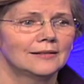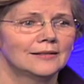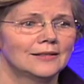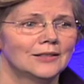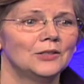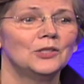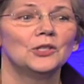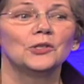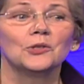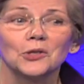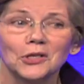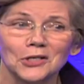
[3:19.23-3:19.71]

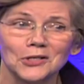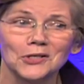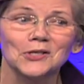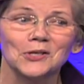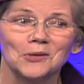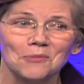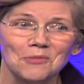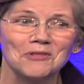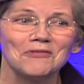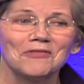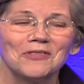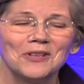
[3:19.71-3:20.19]
new
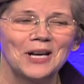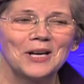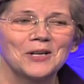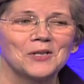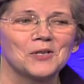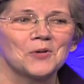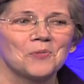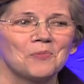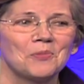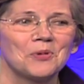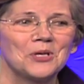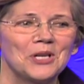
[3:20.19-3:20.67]
Consumer
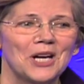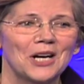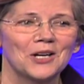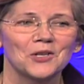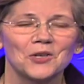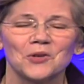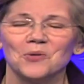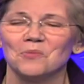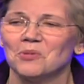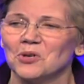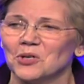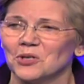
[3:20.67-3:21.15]
Financial
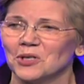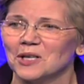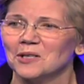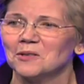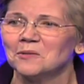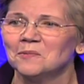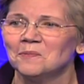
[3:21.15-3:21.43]
Protection Bureau.